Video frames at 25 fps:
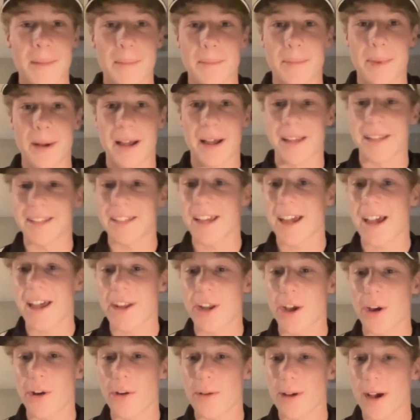But yeah,
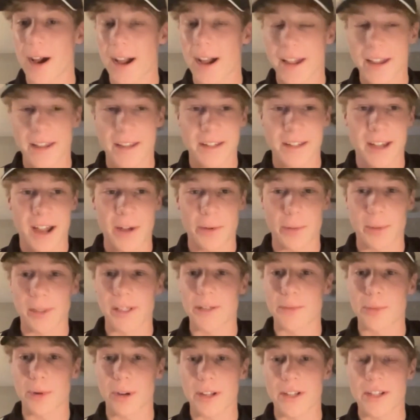no, I really
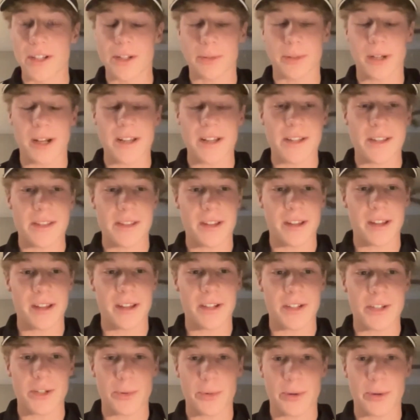wanted to race in the